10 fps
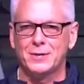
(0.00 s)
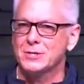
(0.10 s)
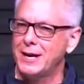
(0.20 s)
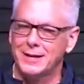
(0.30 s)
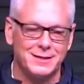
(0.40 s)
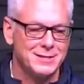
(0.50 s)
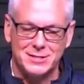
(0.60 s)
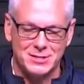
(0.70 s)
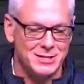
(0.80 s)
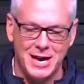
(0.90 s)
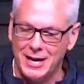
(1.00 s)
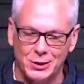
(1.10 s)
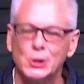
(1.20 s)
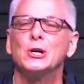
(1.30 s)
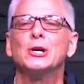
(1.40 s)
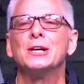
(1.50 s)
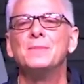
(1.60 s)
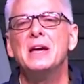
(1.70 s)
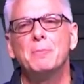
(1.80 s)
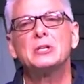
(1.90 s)
I was like, this does not look good.
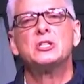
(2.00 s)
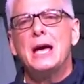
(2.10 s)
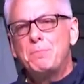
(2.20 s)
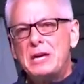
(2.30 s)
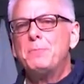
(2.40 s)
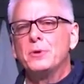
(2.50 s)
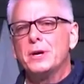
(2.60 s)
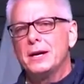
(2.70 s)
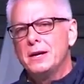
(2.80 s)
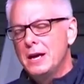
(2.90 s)
But she had people that